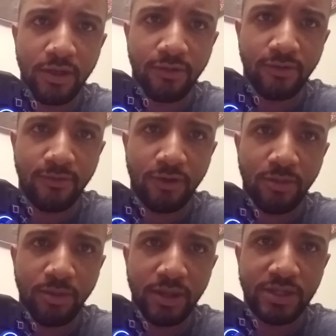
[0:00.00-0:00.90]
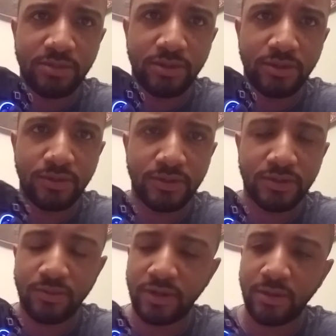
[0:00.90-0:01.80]
So far, Blaze Blue is
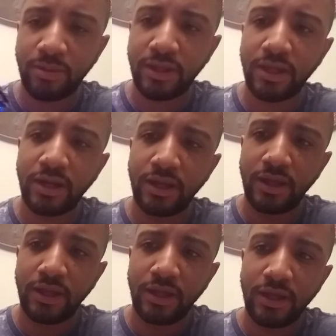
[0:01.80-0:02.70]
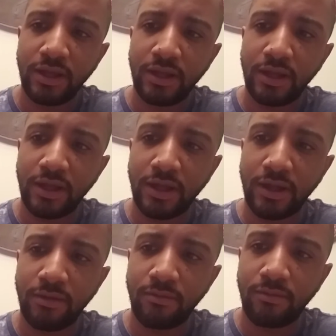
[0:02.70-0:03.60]
the one I played.
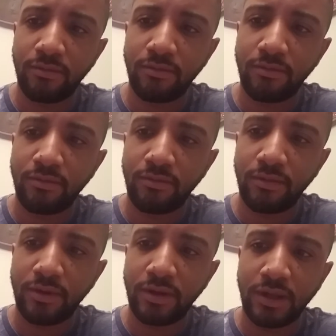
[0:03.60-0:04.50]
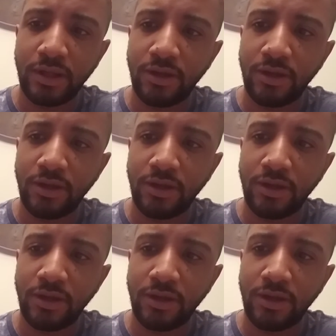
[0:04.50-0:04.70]
And